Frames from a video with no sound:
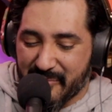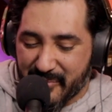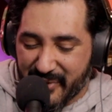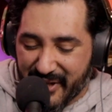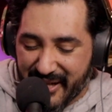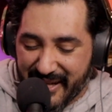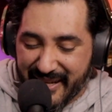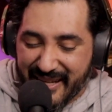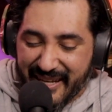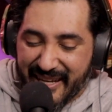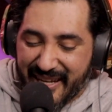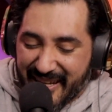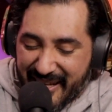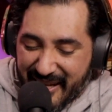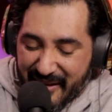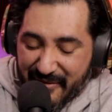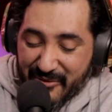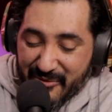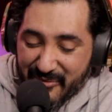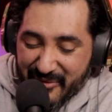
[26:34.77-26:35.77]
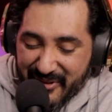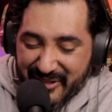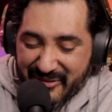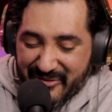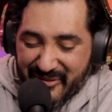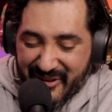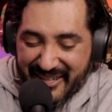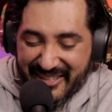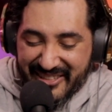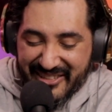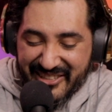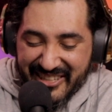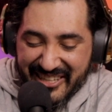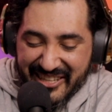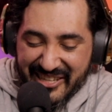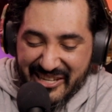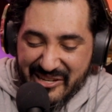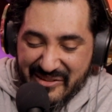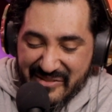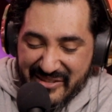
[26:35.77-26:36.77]
But if you really want to look
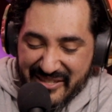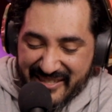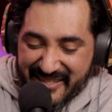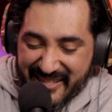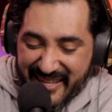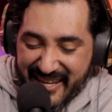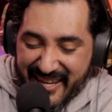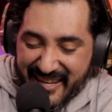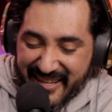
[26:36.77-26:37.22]
it up, it's